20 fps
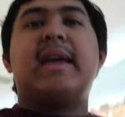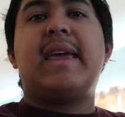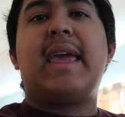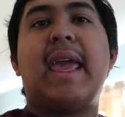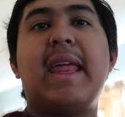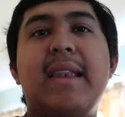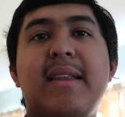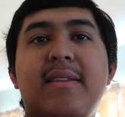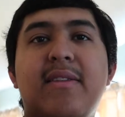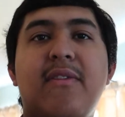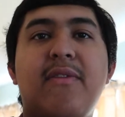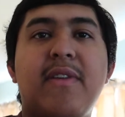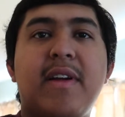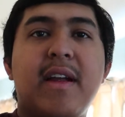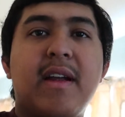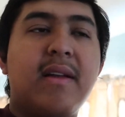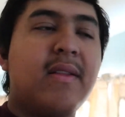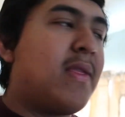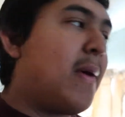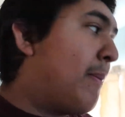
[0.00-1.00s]
Kaden's over
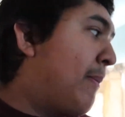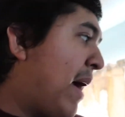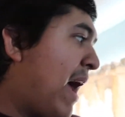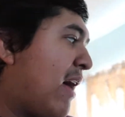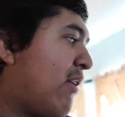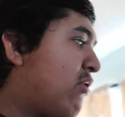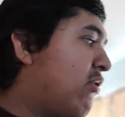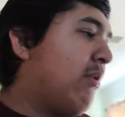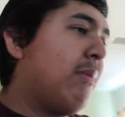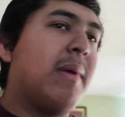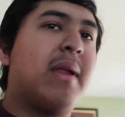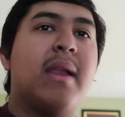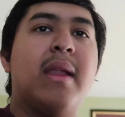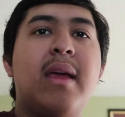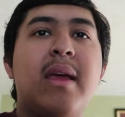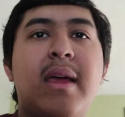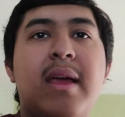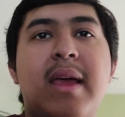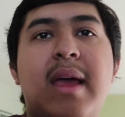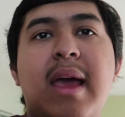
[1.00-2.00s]
here in the bathroom, and
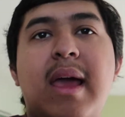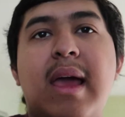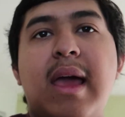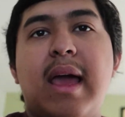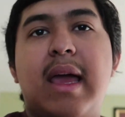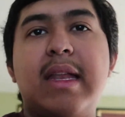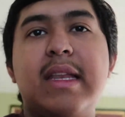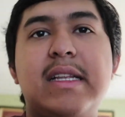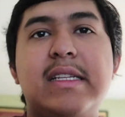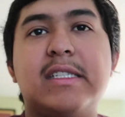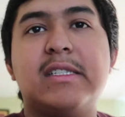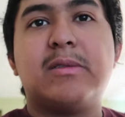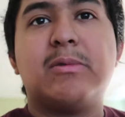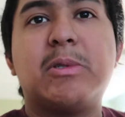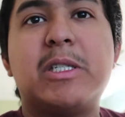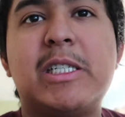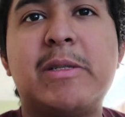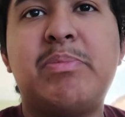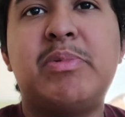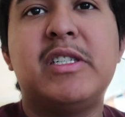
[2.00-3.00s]
I need to
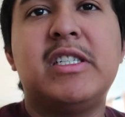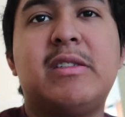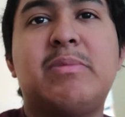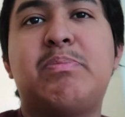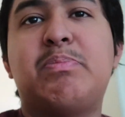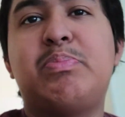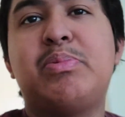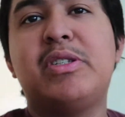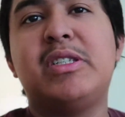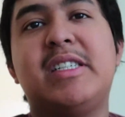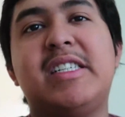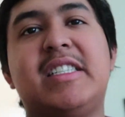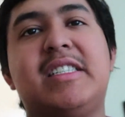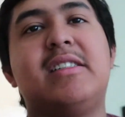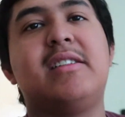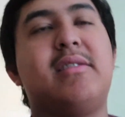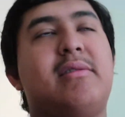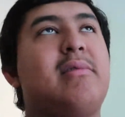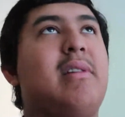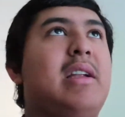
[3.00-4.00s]
wipe his butt.
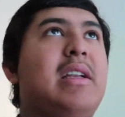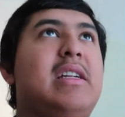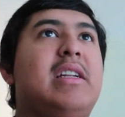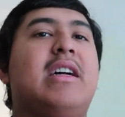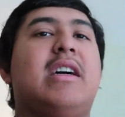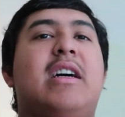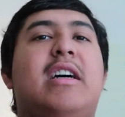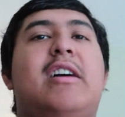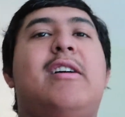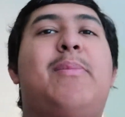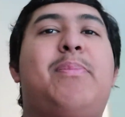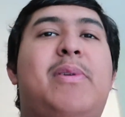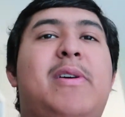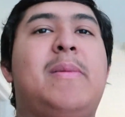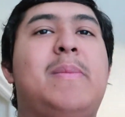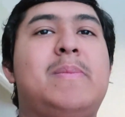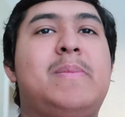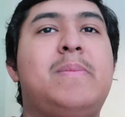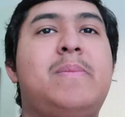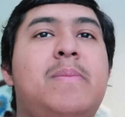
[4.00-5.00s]
I need to help
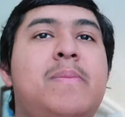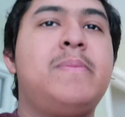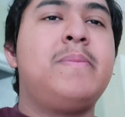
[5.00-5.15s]
him.